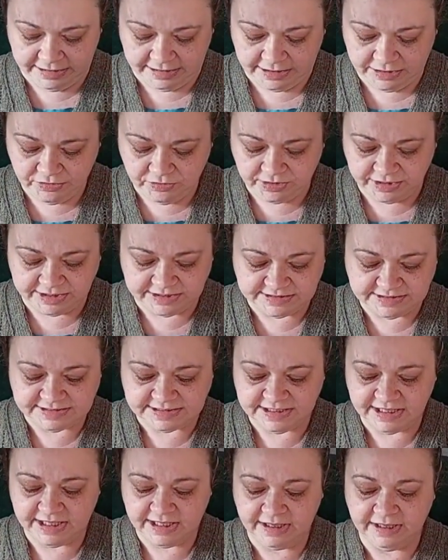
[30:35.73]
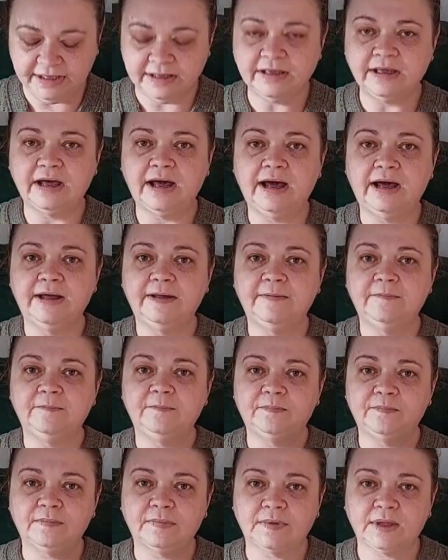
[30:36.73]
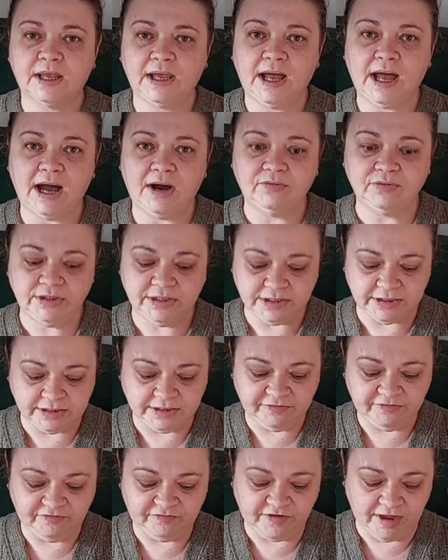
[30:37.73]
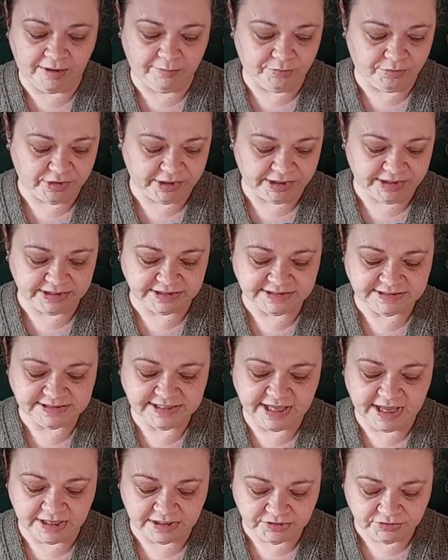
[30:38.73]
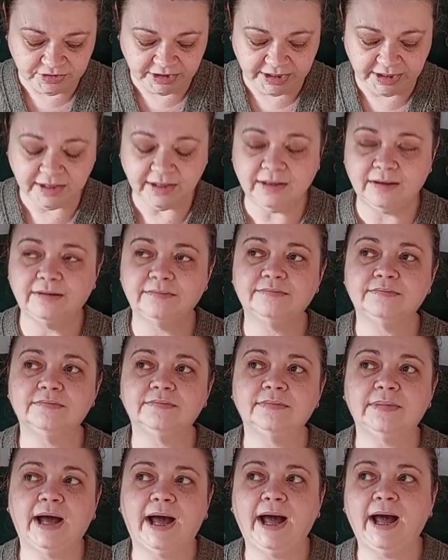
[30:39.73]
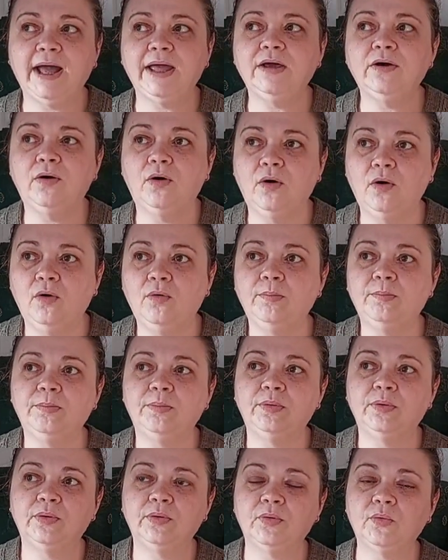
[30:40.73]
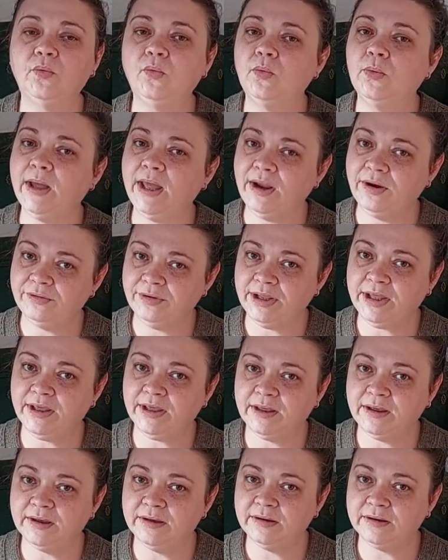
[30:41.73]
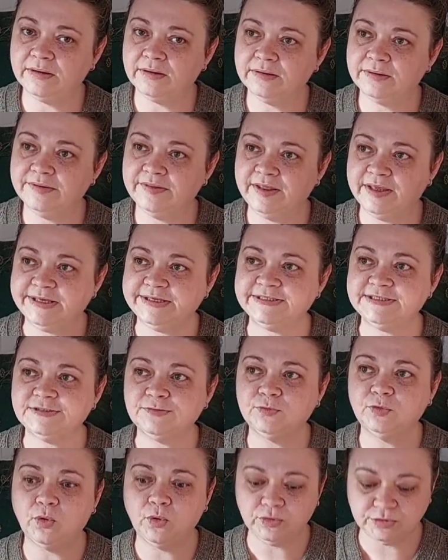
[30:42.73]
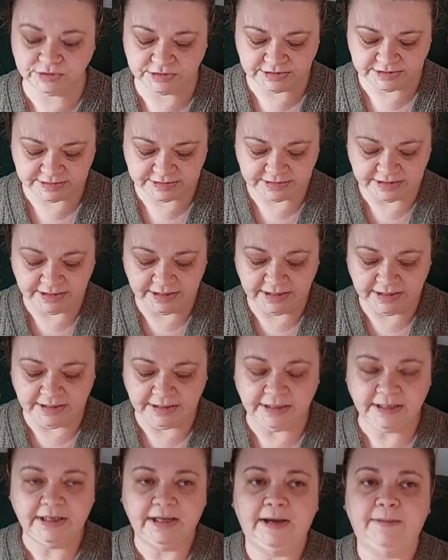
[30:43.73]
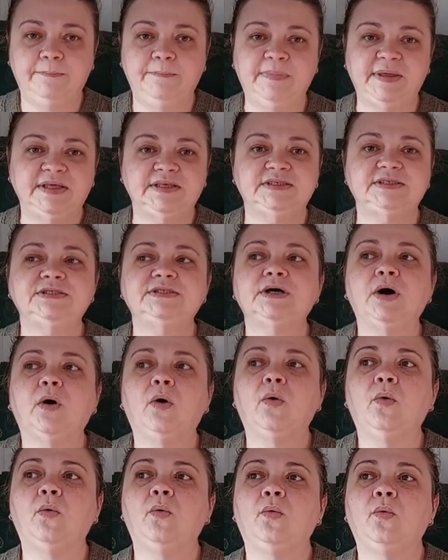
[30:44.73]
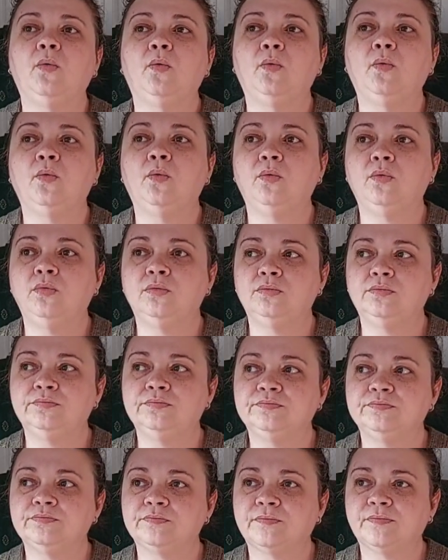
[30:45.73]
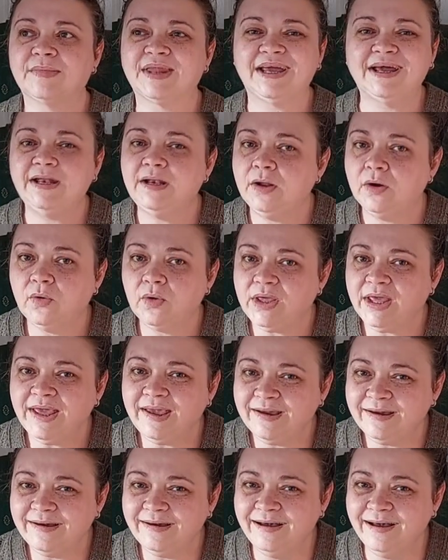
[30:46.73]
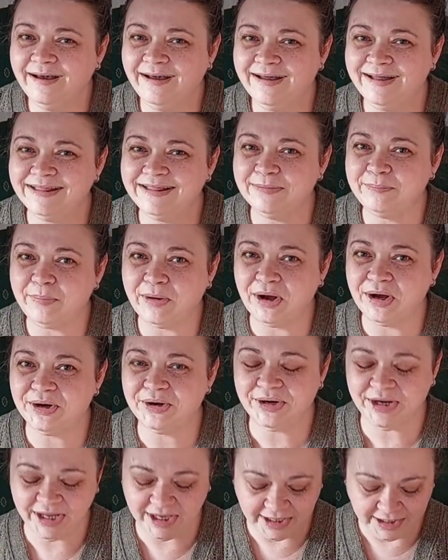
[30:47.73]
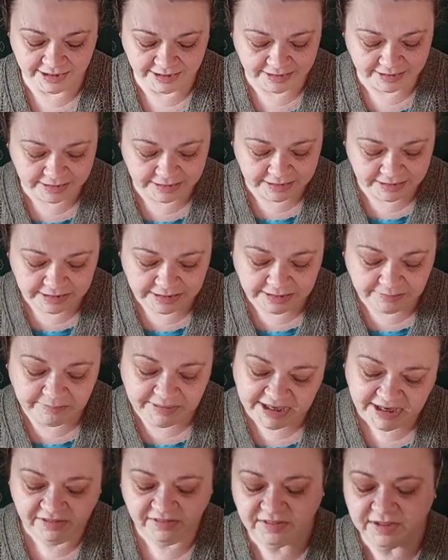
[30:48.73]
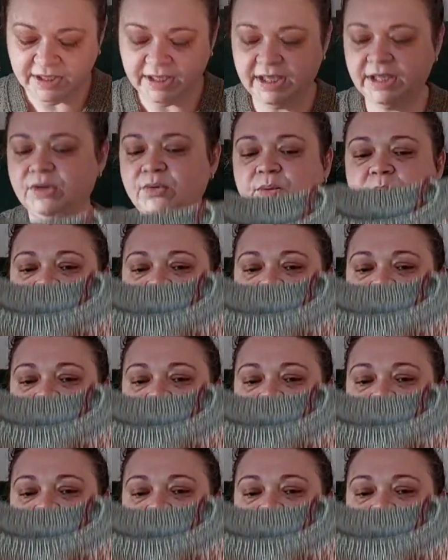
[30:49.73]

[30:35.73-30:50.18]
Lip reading: you can see how the fabric is gathering. I hope wearing this won't be so annoying, the puckering, but I think it